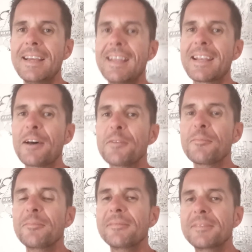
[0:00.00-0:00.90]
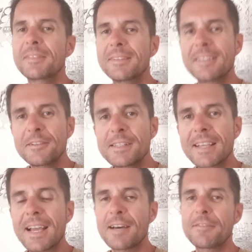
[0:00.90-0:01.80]
Now, there is a
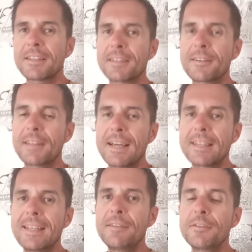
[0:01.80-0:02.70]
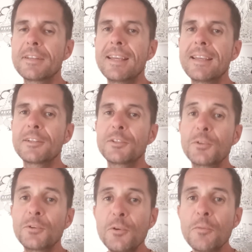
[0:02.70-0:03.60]
caveat to that. If you take
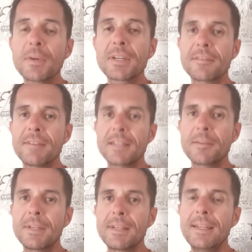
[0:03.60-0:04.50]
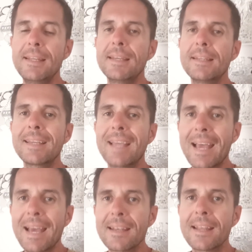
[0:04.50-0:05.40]
too much vitamin D, it
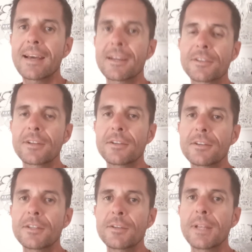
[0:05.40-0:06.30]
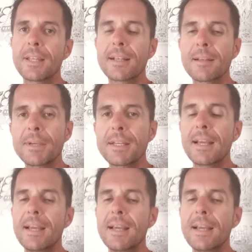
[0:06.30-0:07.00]
can actually hurt you a little bit.